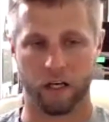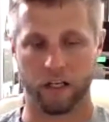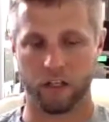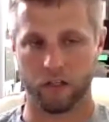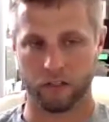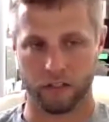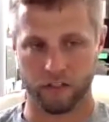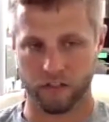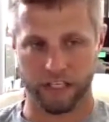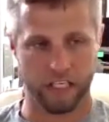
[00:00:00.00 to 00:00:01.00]
Are you going
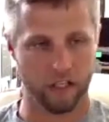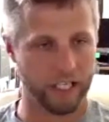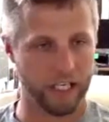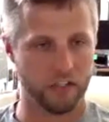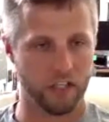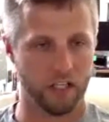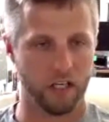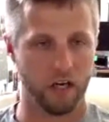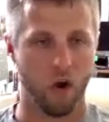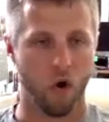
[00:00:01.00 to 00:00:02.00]
to start yelling at each
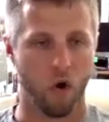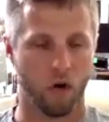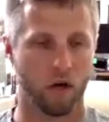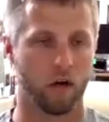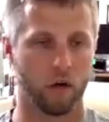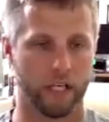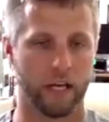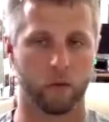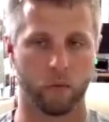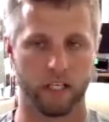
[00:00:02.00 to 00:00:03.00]
other? Or,
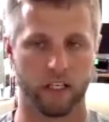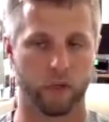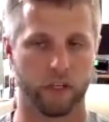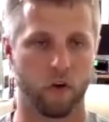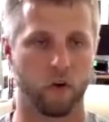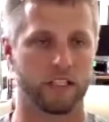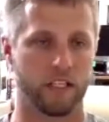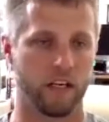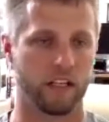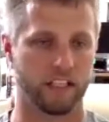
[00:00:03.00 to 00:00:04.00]
okay, we need to refocus
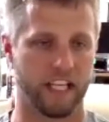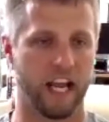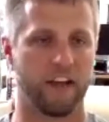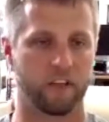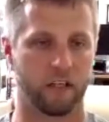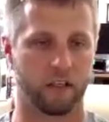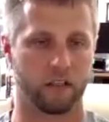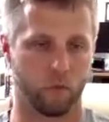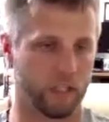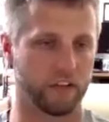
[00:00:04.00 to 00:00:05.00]
here and just get after it.
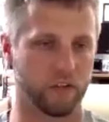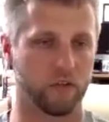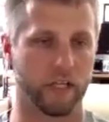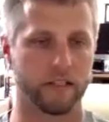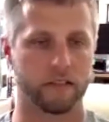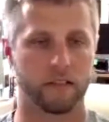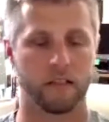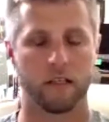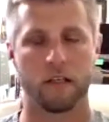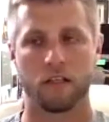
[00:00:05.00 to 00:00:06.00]
We'll get through this.
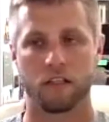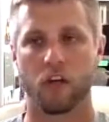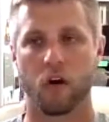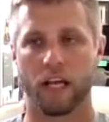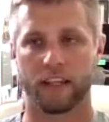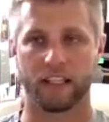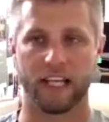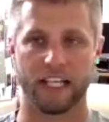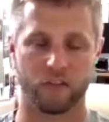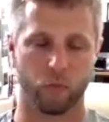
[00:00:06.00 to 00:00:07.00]
So I think
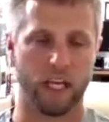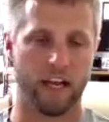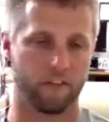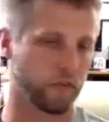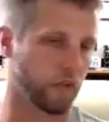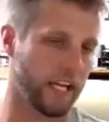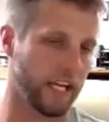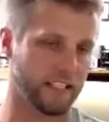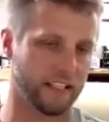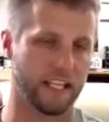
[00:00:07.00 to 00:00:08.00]
we have 3
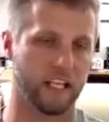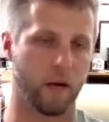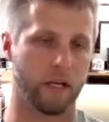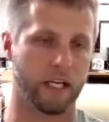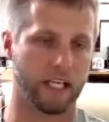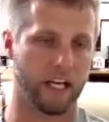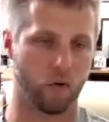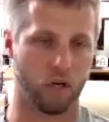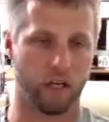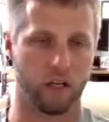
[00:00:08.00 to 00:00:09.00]
days that they come in and kind
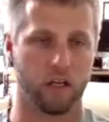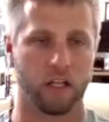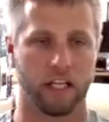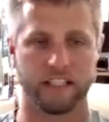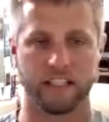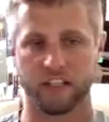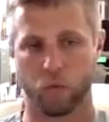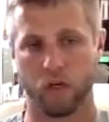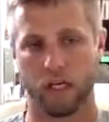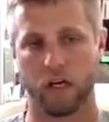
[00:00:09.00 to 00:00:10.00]
of run a
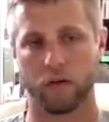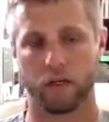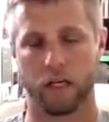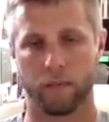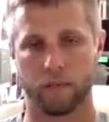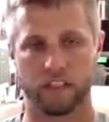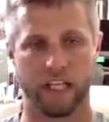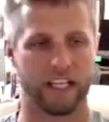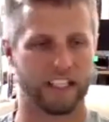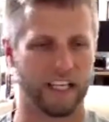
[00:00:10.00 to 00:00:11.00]
intense workout, just
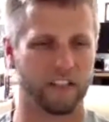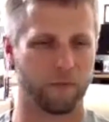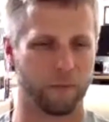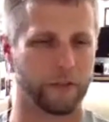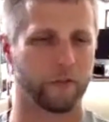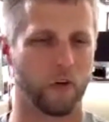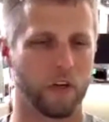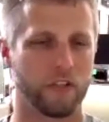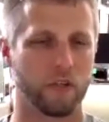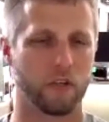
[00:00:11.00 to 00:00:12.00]
kind of testing their mental
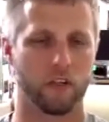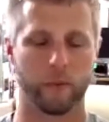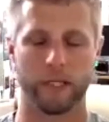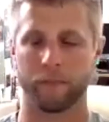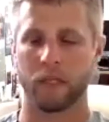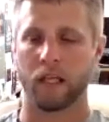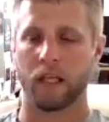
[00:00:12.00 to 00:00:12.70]
fortitude a little bit.